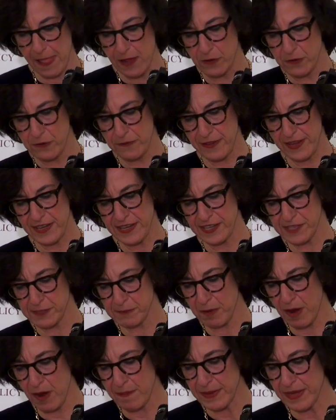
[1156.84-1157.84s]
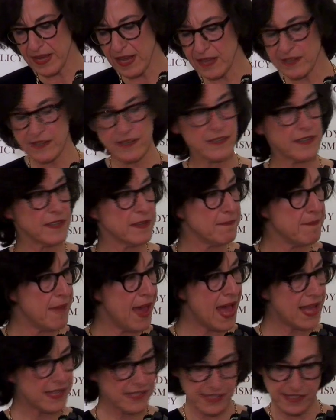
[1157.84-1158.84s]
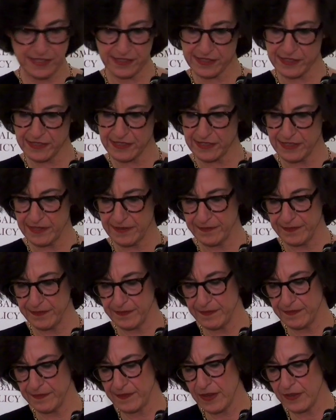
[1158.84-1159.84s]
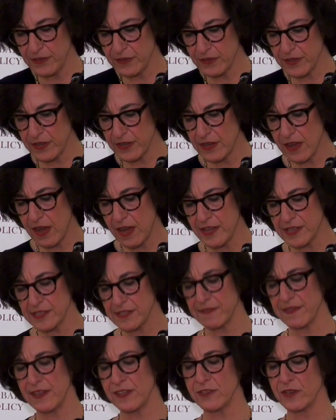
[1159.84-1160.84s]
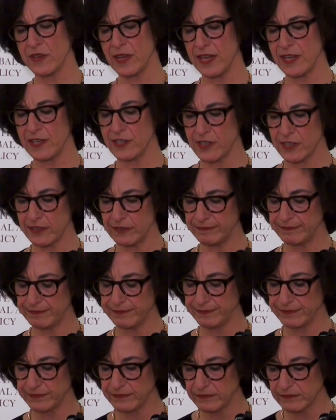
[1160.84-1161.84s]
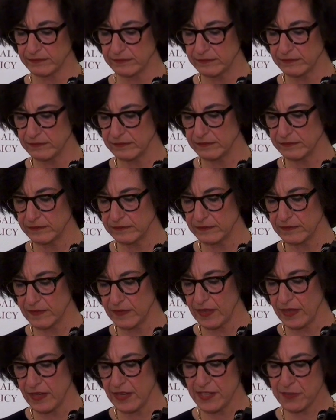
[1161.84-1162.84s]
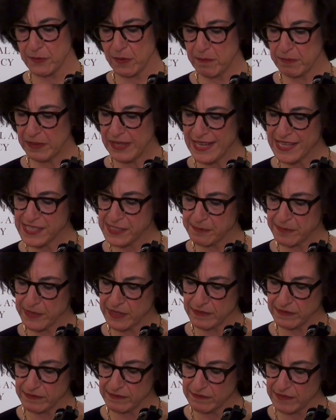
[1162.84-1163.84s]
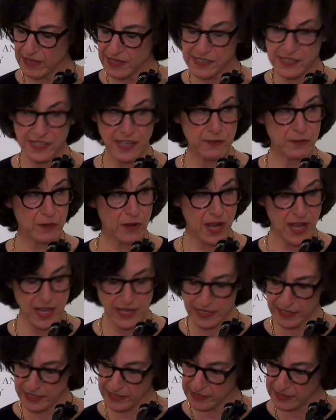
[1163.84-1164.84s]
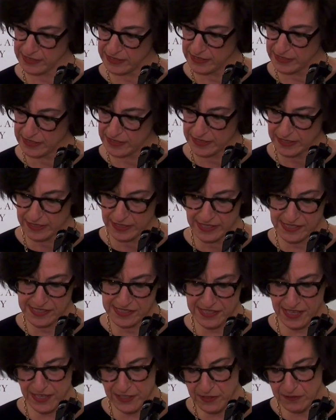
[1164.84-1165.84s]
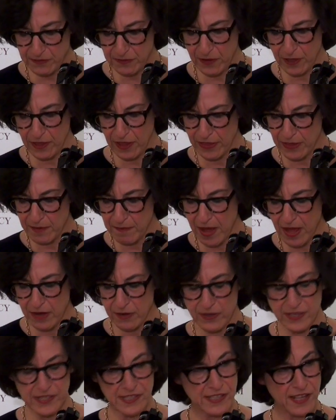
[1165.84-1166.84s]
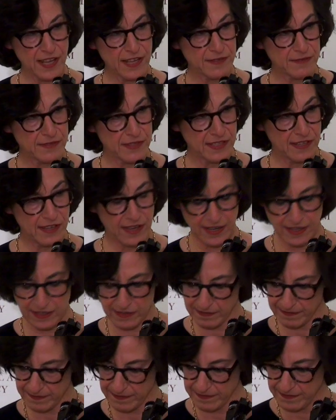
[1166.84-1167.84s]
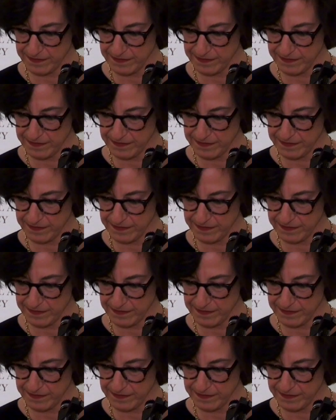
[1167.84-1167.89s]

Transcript: who fed his propaganda to the masses under the guise of education. His replacement, Hassan Rouhani, is said to fall on the moderate side of denial.